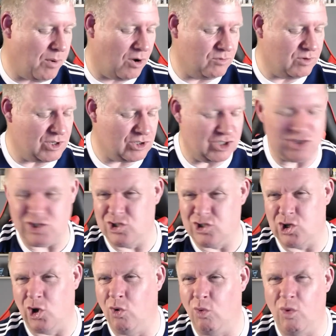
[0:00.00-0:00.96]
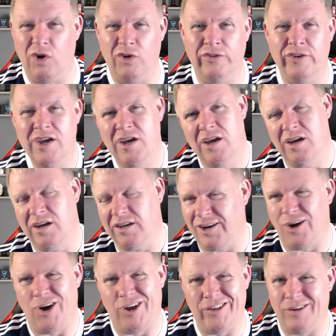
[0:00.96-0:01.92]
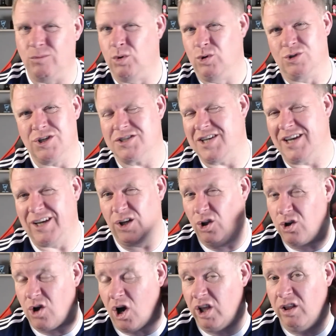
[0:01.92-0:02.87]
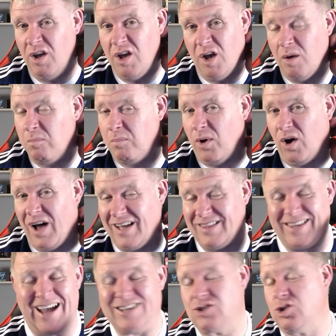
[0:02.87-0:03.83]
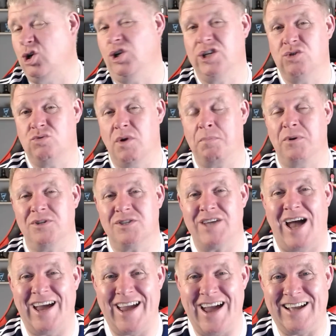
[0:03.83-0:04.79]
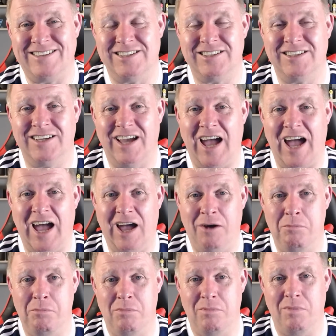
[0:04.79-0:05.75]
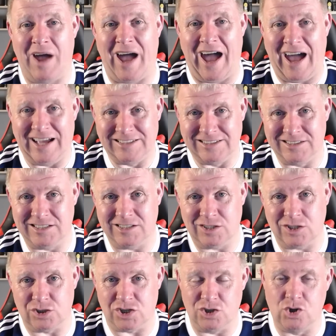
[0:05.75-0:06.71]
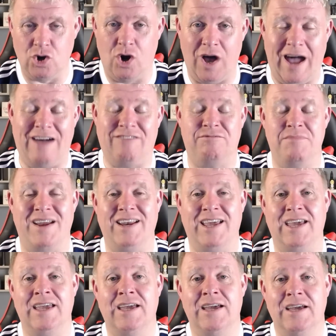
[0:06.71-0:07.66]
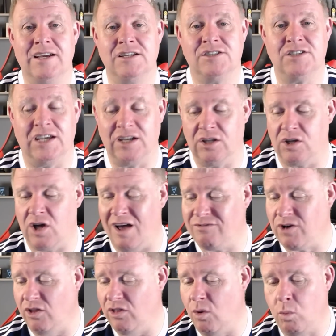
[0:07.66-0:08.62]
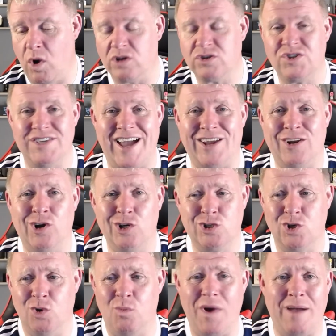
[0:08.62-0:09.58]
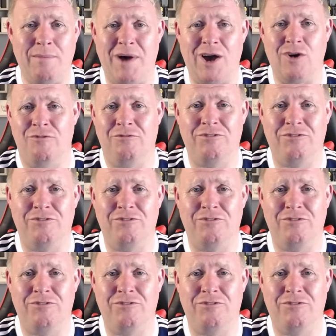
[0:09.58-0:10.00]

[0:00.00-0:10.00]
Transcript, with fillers: on because it's a dual one, you know, and one's a single coil. But that's only drippers that I had um, at hand because I don't have many single I've got the Wasp Nano somewhere, but I couldn't